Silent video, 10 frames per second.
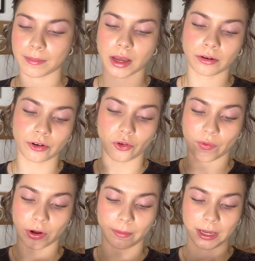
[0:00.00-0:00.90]
I don't know if
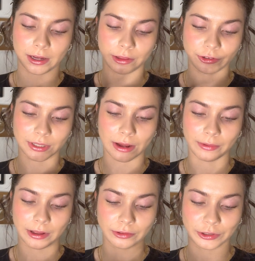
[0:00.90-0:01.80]
I know my colors that
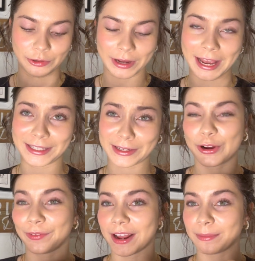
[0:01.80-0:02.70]
well. You guys
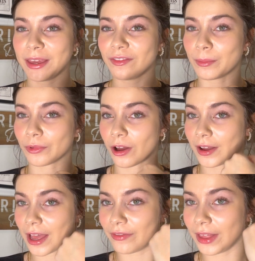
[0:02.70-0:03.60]
correct me if I'm wrong.
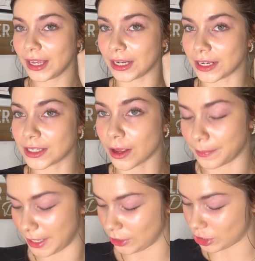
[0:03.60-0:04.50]
I feel like it is a
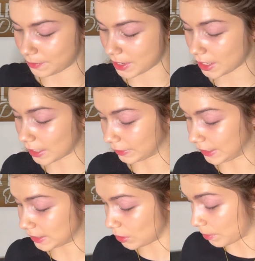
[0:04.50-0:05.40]
peachy pink, at
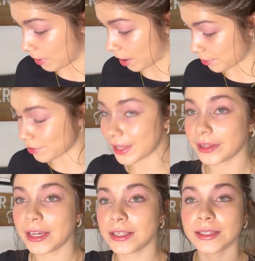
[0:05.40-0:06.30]
least in the bottle at
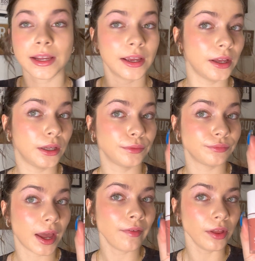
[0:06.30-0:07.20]
least.
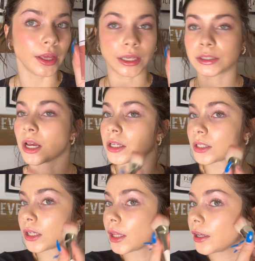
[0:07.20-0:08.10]
I feel like it does
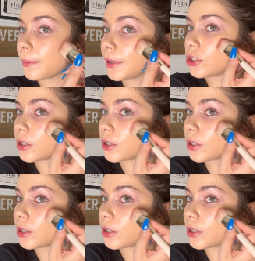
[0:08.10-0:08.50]
look like a peachy